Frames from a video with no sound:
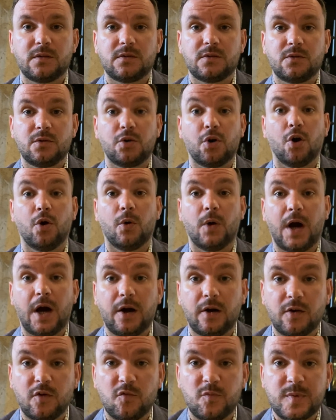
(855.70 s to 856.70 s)
to go
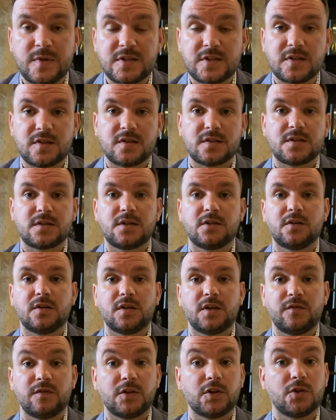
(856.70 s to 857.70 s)
out of business,
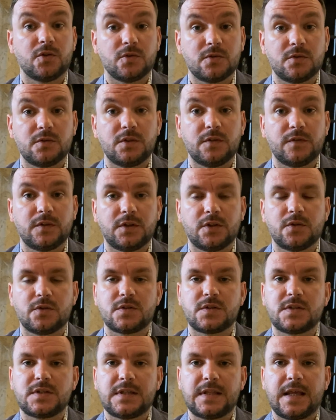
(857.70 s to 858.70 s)
even though
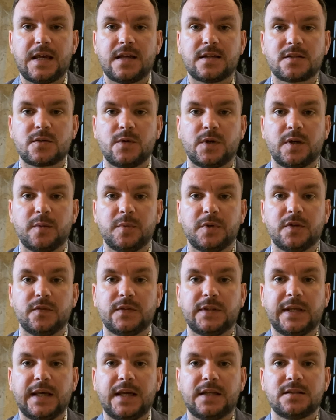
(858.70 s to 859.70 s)
Cine has quite a bit
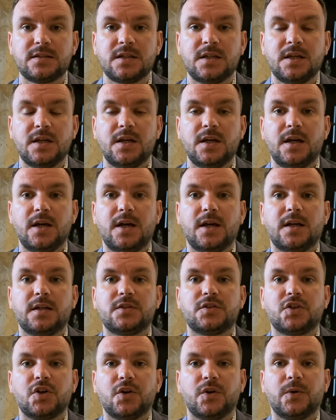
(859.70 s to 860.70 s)
of debt.
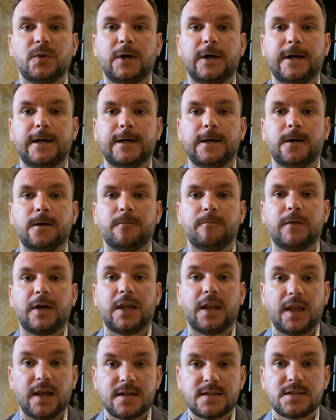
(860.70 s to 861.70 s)
So
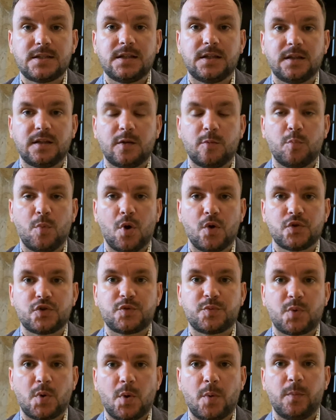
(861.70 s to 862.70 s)
I like Cine the
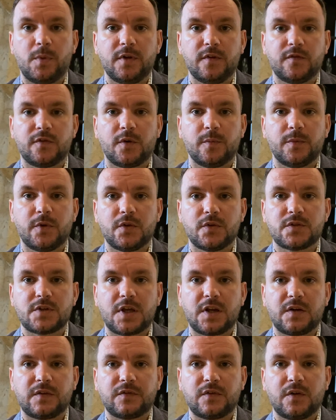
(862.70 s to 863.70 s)
most, probably from those
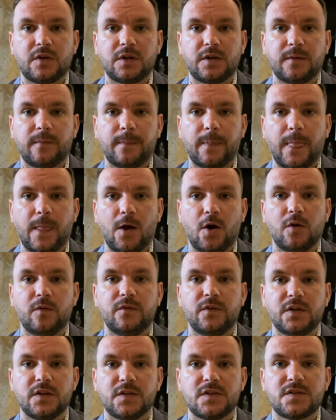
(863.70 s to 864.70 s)
kind of
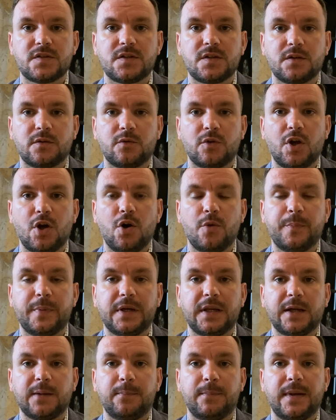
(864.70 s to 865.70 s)
obvious
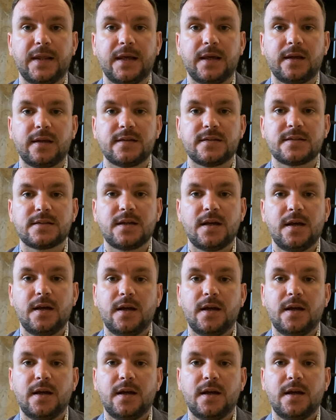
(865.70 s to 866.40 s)
reopening plays.